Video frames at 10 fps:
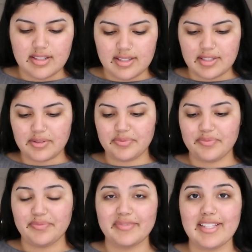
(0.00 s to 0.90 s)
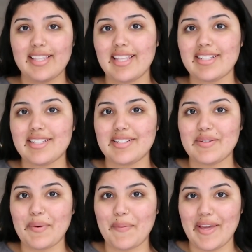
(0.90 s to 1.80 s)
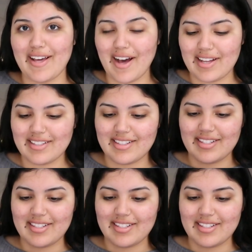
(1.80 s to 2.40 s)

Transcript: so let's see what we got.